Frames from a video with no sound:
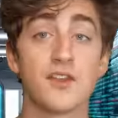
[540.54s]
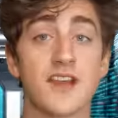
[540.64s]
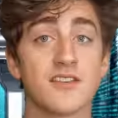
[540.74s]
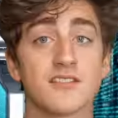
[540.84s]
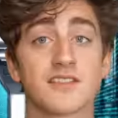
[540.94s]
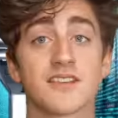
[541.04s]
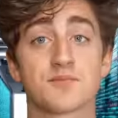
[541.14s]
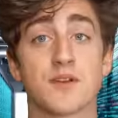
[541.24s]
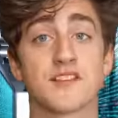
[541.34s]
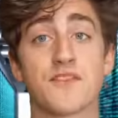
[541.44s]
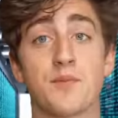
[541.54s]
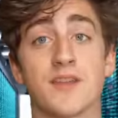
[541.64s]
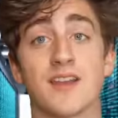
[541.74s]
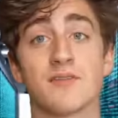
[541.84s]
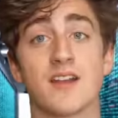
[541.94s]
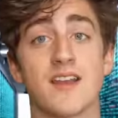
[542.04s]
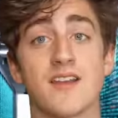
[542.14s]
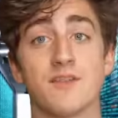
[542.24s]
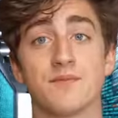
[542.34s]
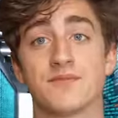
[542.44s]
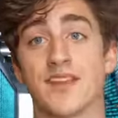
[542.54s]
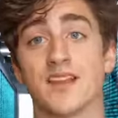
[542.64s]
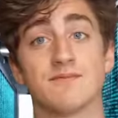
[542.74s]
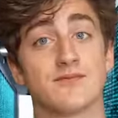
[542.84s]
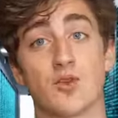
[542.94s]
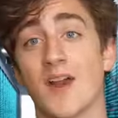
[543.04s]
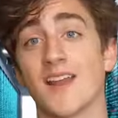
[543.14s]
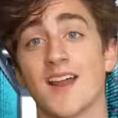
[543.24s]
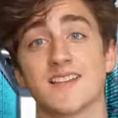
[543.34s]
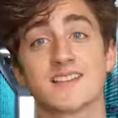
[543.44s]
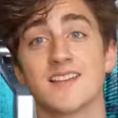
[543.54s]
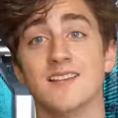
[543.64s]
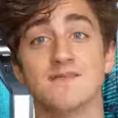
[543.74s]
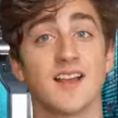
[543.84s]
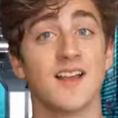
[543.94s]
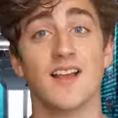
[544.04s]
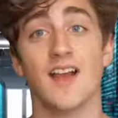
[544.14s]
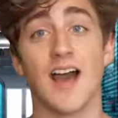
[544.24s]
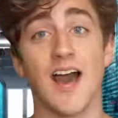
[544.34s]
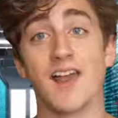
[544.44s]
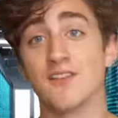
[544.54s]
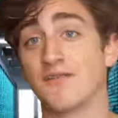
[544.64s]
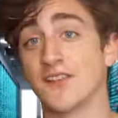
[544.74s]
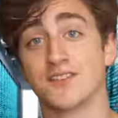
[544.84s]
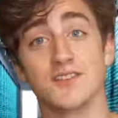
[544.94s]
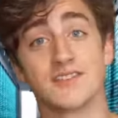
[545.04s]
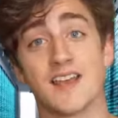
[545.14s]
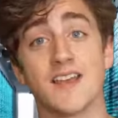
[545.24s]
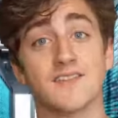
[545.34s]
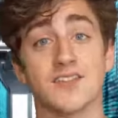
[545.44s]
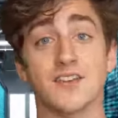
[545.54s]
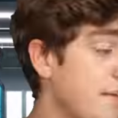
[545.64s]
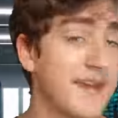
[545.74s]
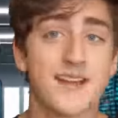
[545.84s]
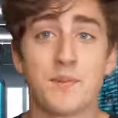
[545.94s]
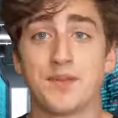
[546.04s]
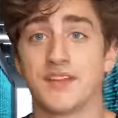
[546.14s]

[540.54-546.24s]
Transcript: you're not using ExpressVPN right now, then quite honestly, I don't feel too safe, dude. I might not be